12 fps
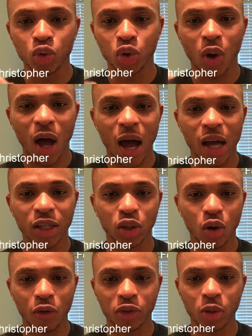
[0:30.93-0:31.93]
lose your
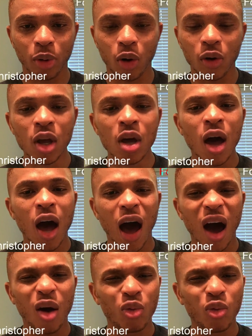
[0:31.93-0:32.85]
eyes off the ball.